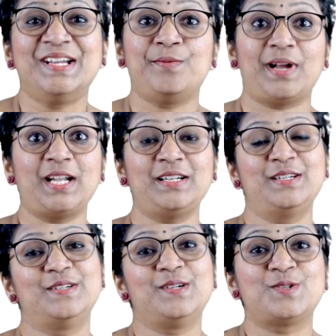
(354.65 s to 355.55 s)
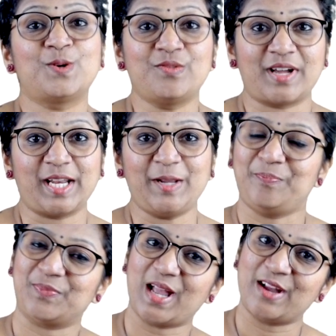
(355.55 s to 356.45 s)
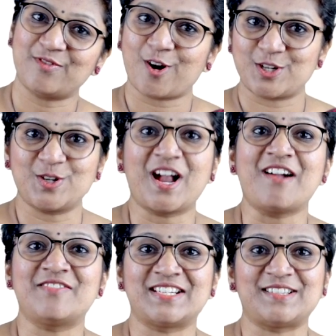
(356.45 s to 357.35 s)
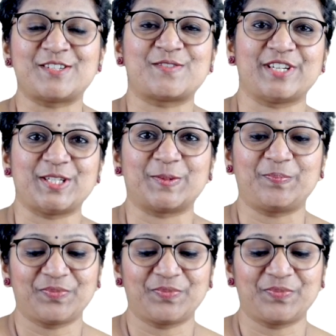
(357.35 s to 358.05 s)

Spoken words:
Well, don't worry, I've got you covered in this video.